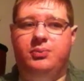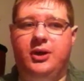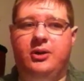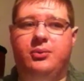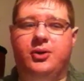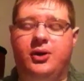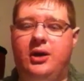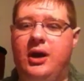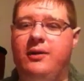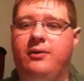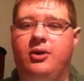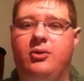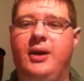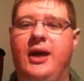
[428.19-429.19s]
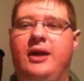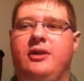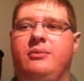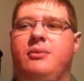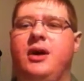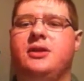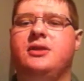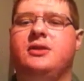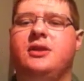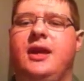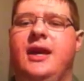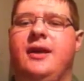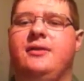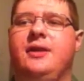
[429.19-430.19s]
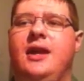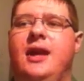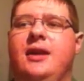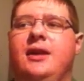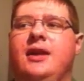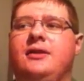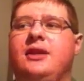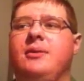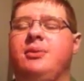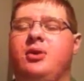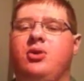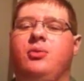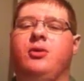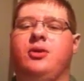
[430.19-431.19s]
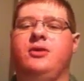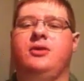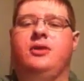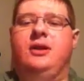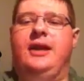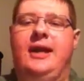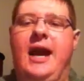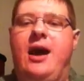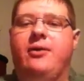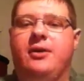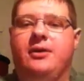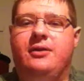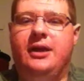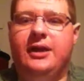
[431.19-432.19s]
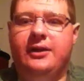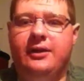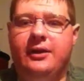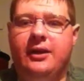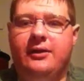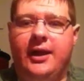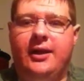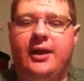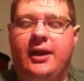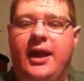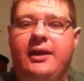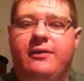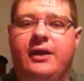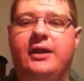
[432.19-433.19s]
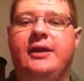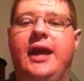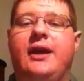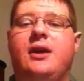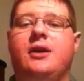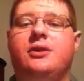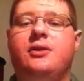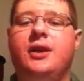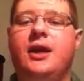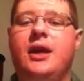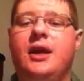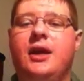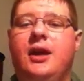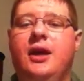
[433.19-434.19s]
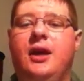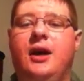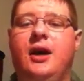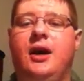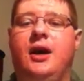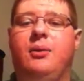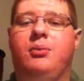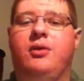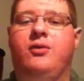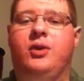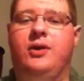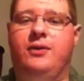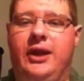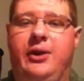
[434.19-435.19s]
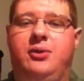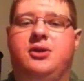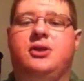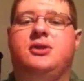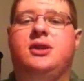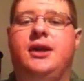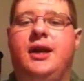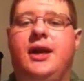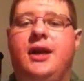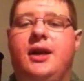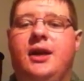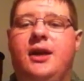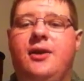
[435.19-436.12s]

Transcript: be able to cover that as much as any typical person encounters in a daily life in that country, of whatever language you're studying.